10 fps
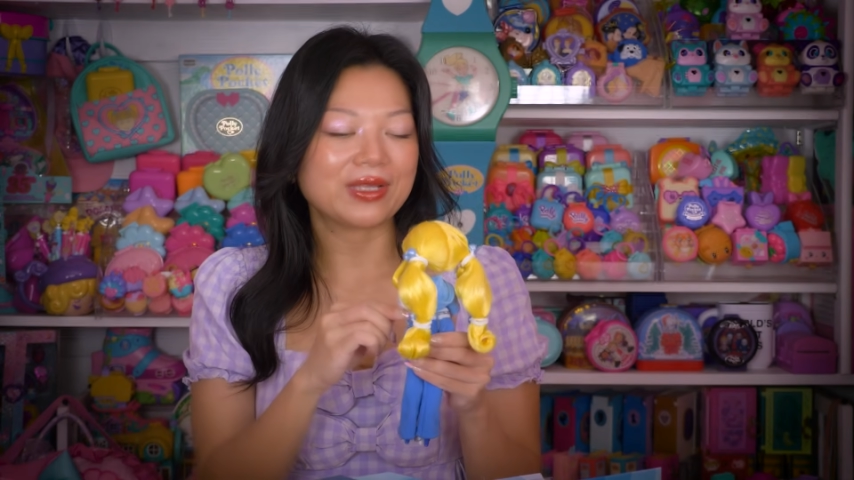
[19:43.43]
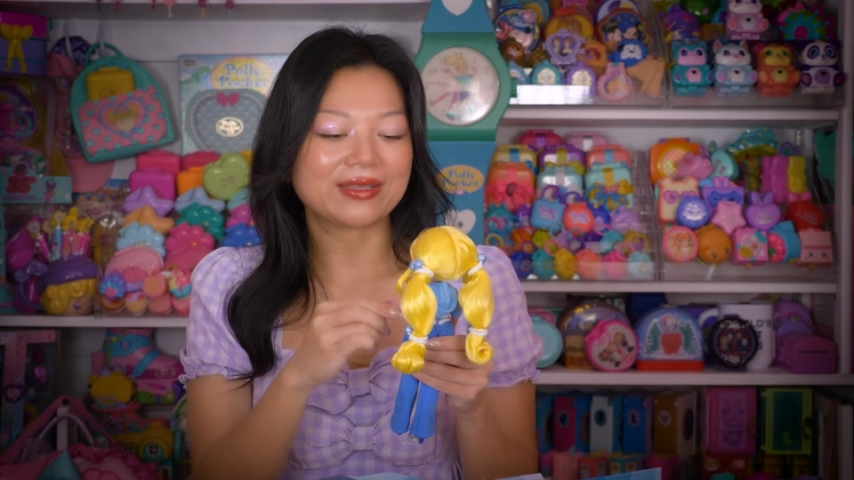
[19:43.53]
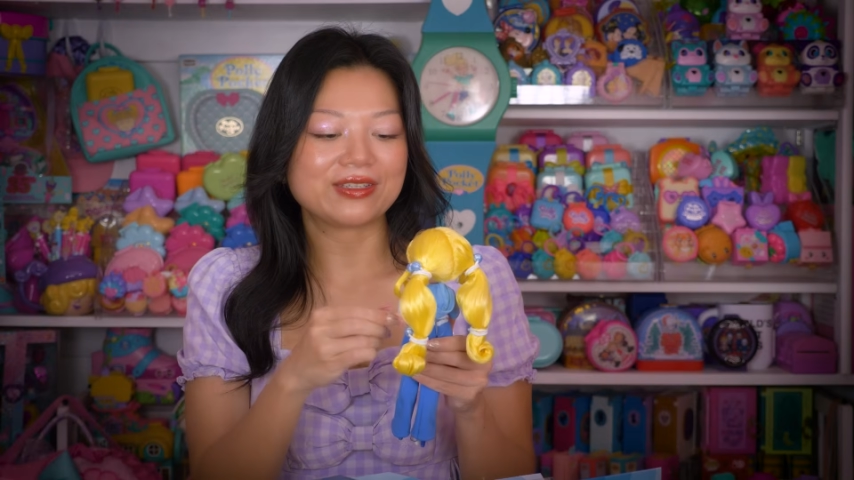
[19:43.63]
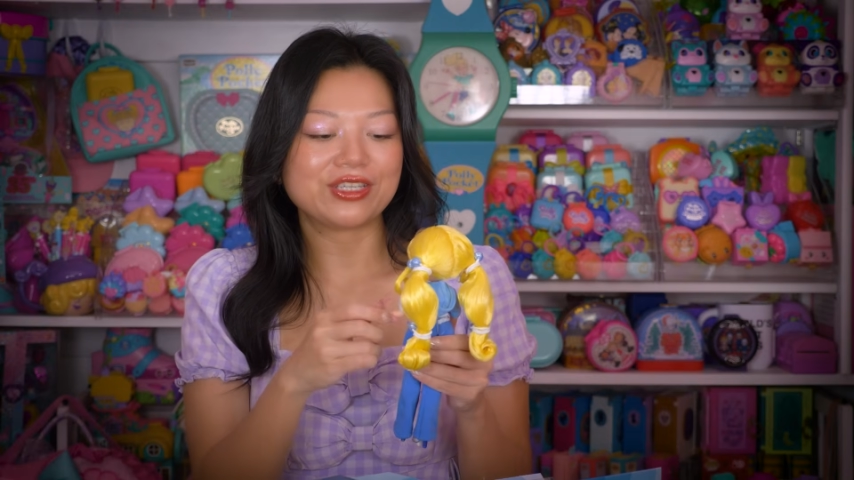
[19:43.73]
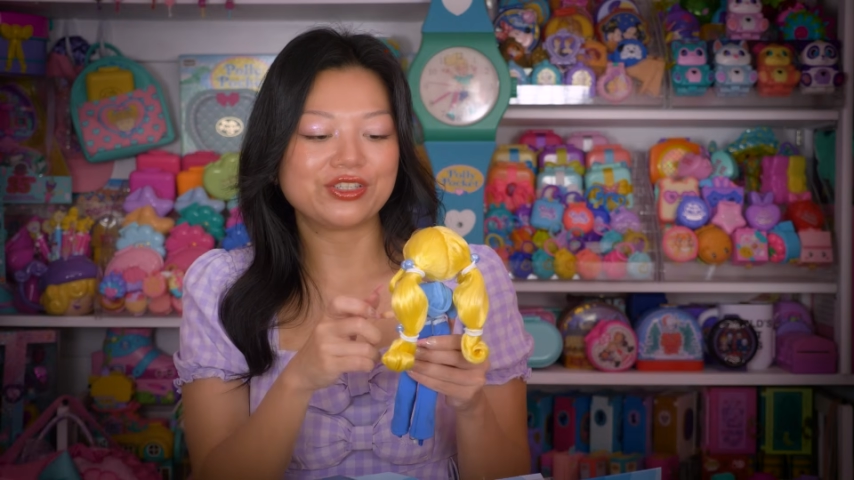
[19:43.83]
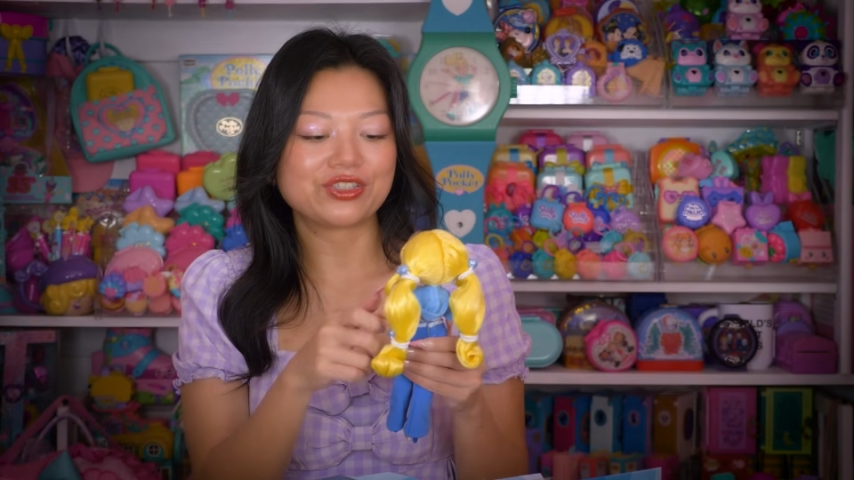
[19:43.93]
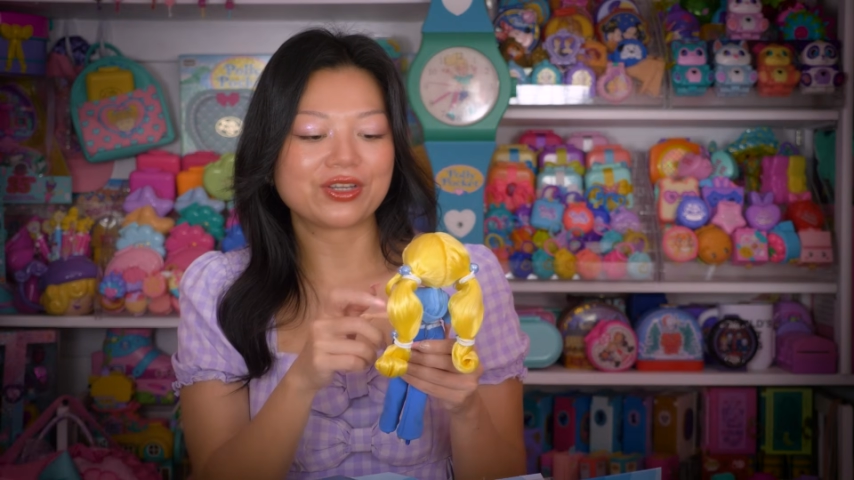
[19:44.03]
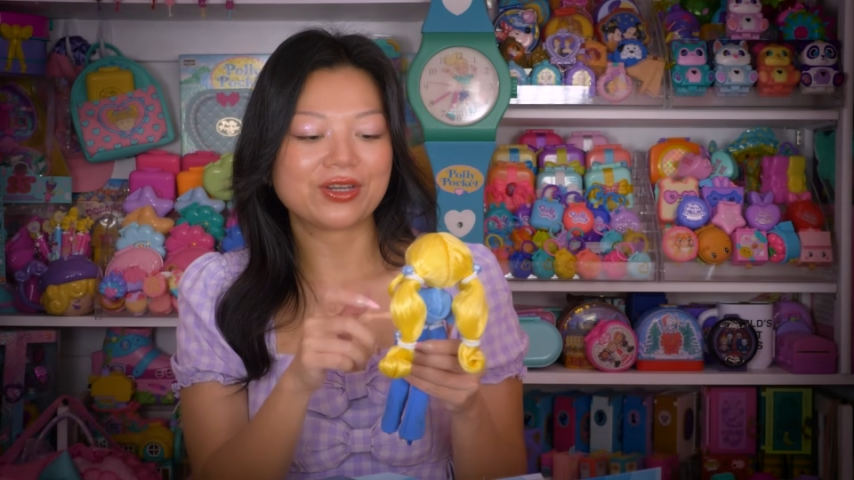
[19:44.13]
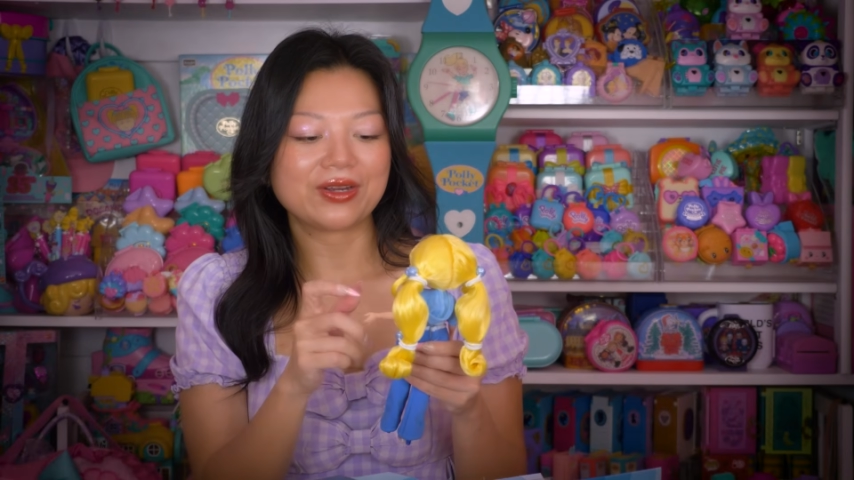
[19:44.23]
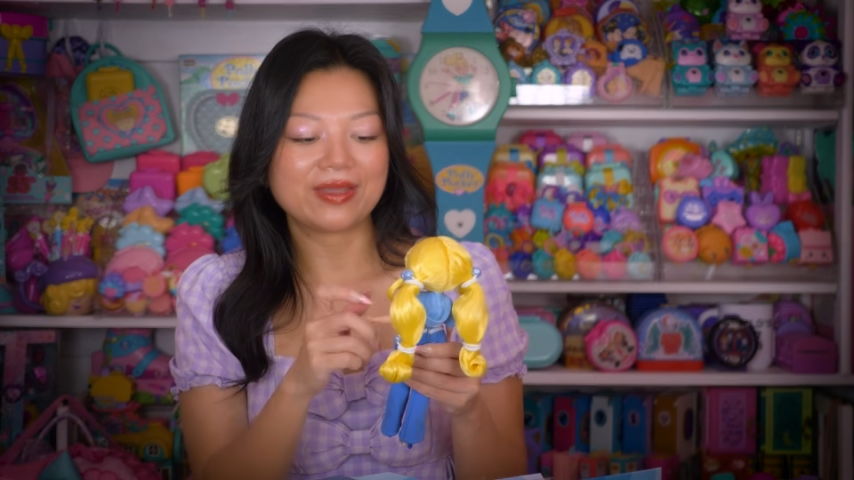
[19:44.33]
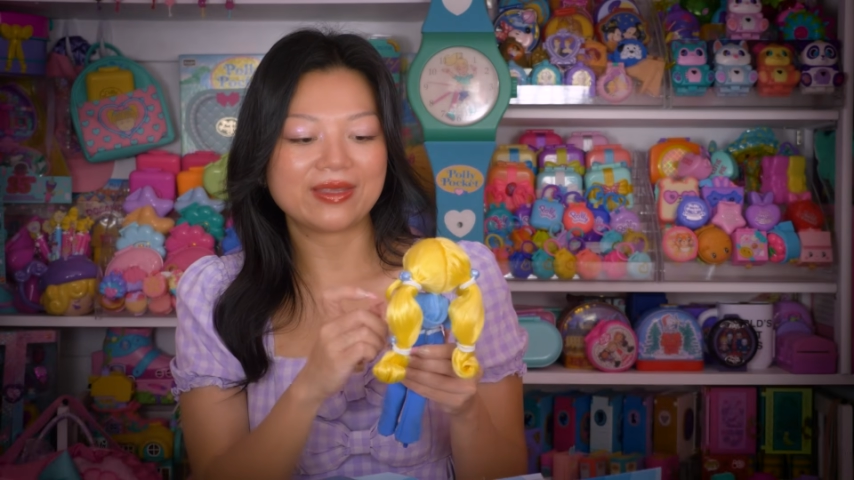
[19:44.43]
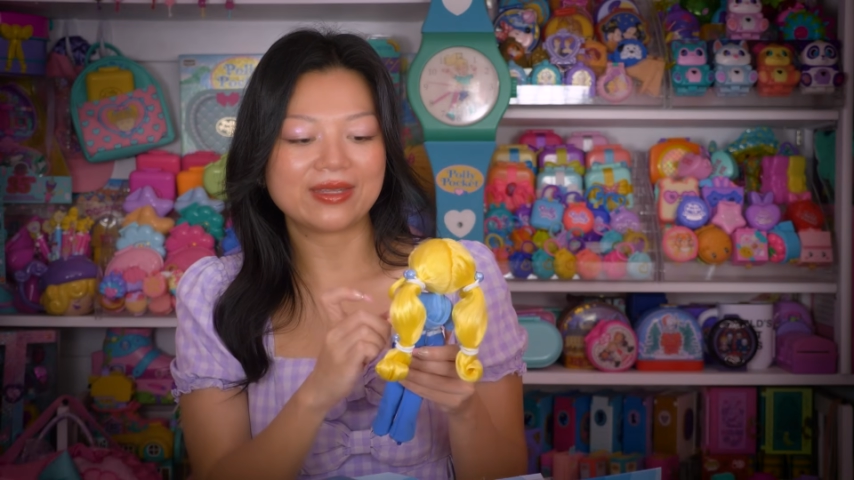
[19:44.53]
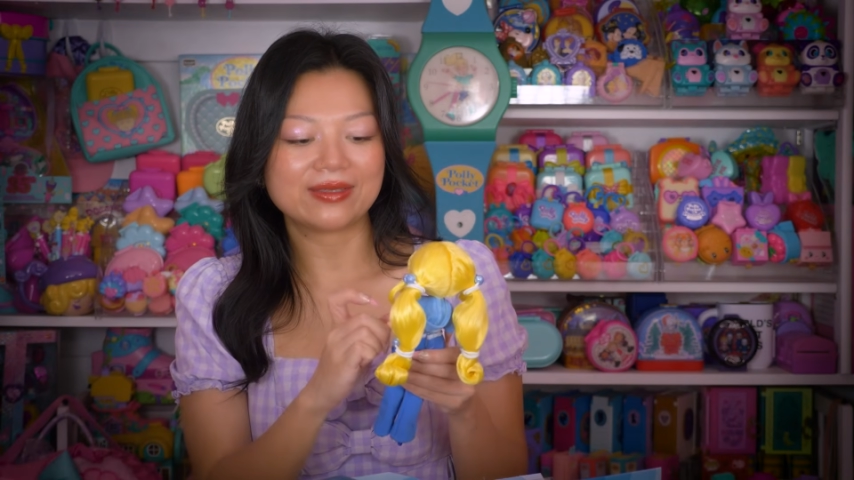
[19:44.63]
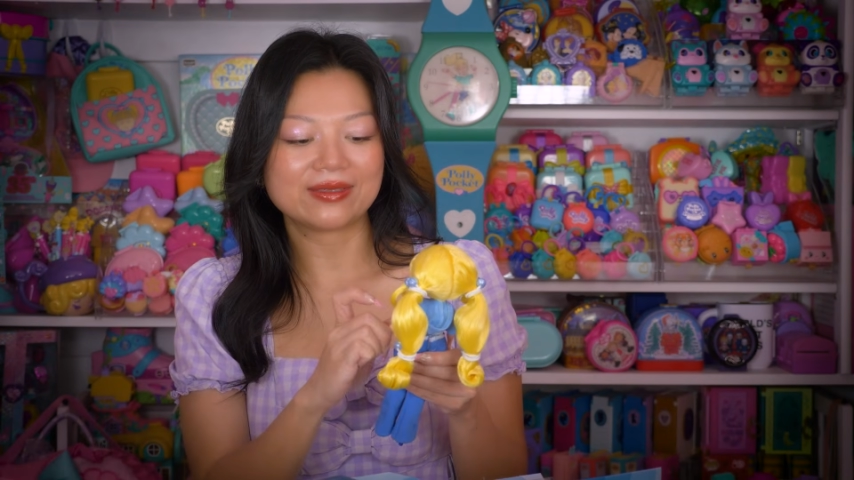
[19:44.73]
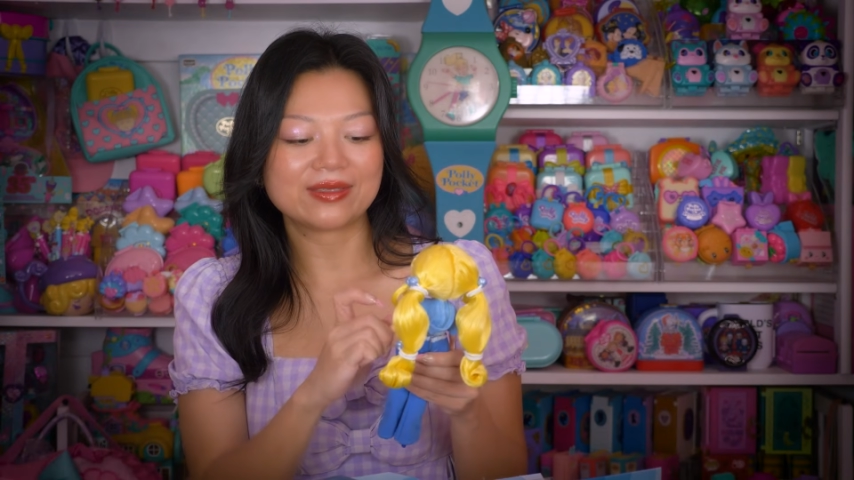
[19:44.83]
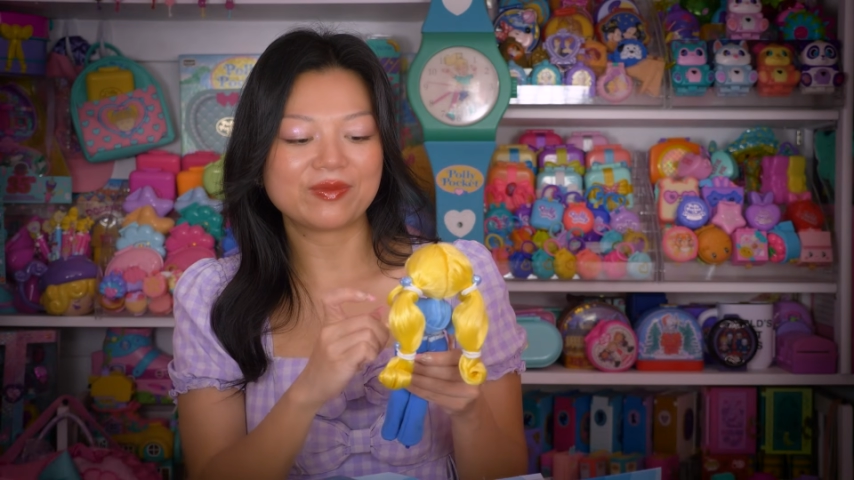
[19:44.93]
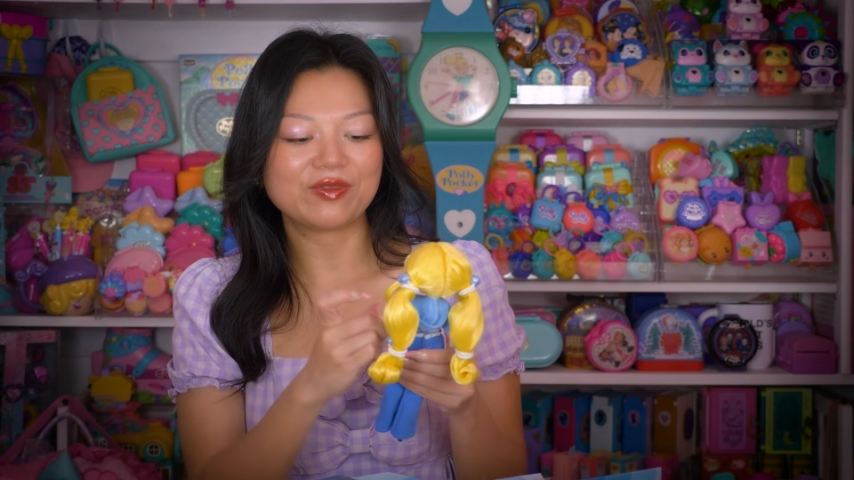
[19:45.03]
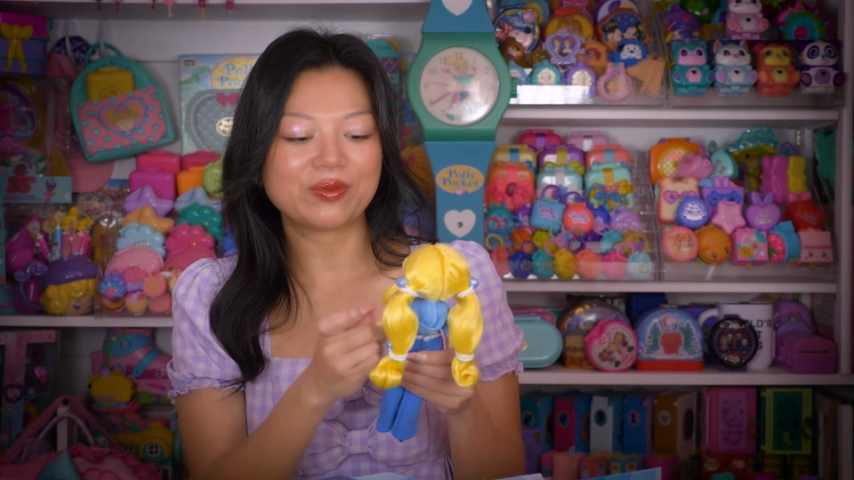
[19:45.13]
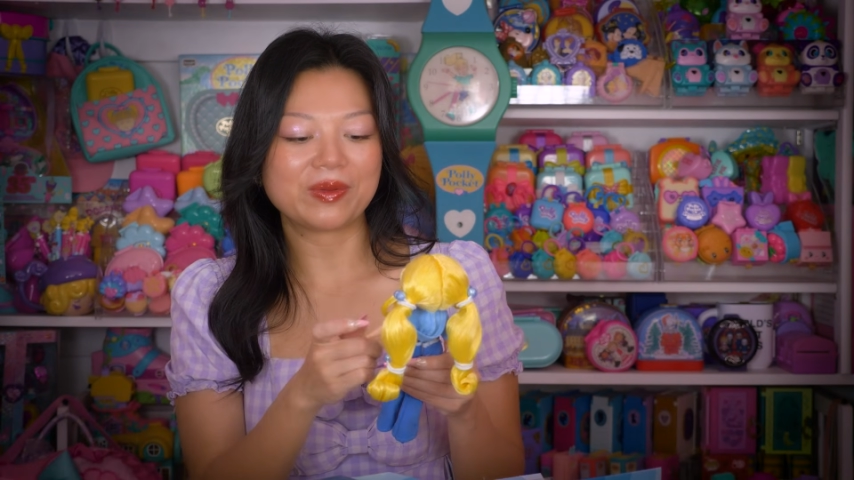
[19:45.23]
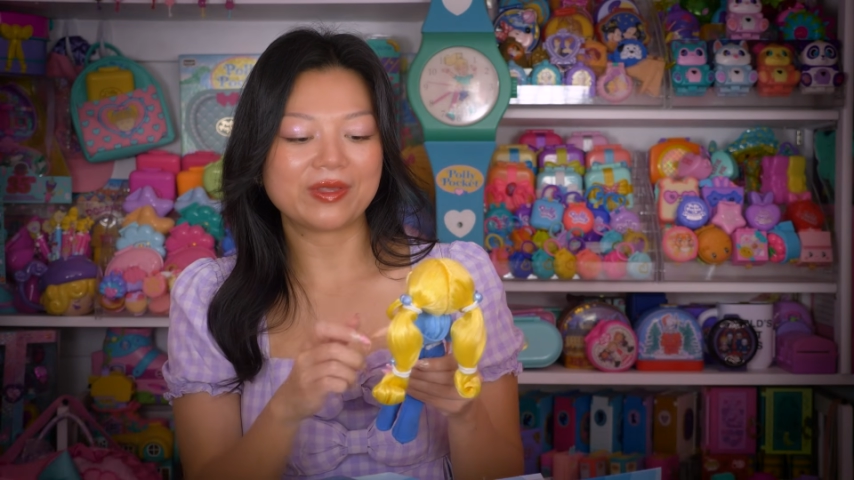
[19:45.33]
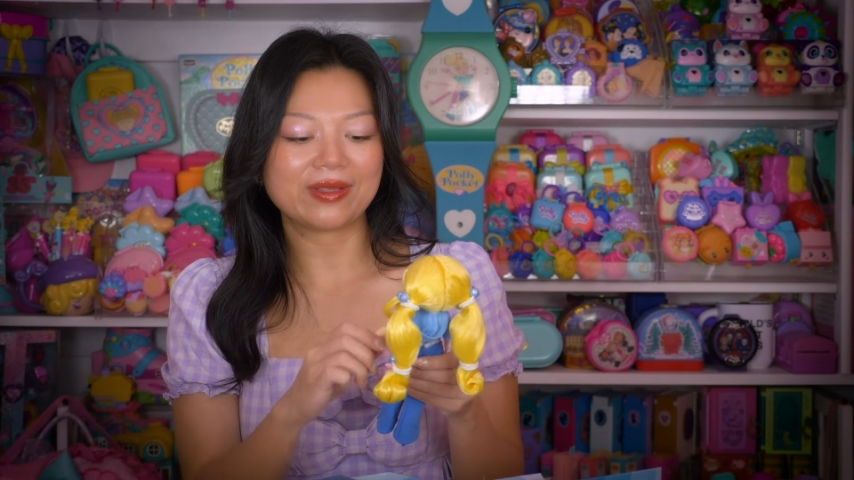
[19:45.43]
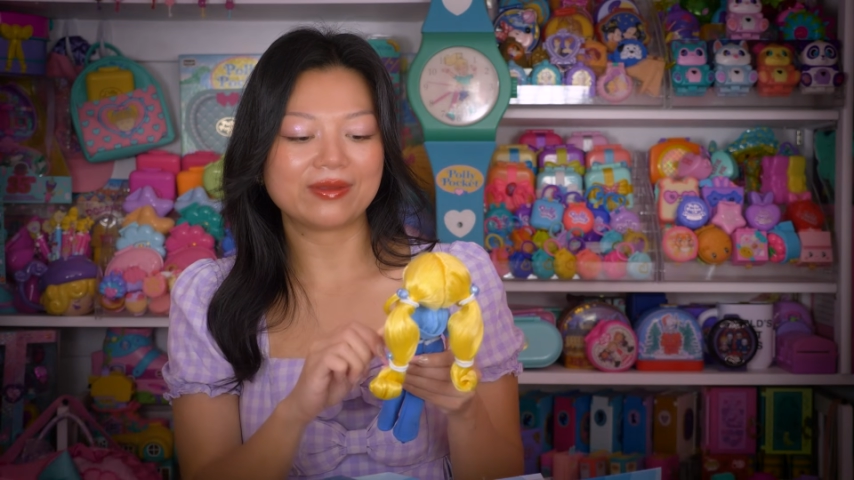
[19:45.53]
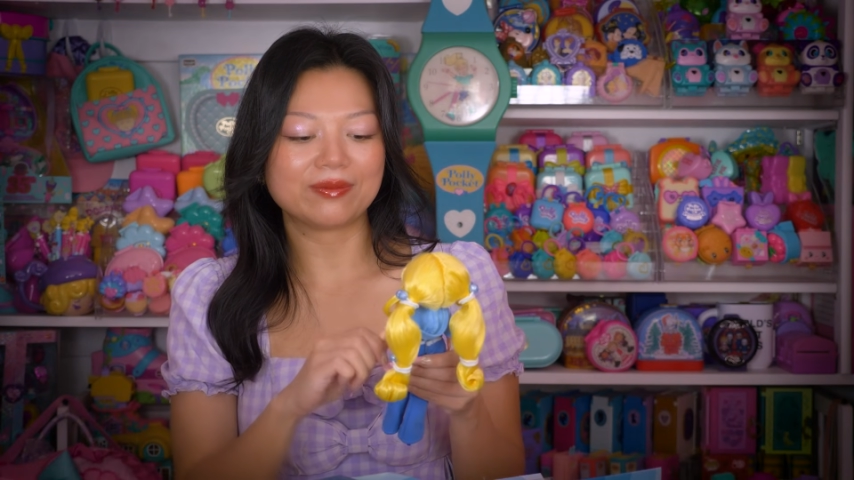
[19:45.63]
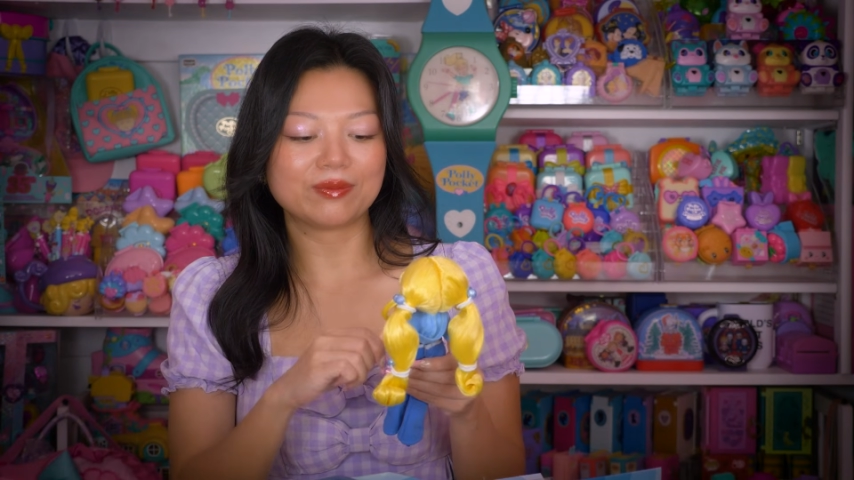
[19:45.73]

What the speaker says: like the teacher and then some of the women that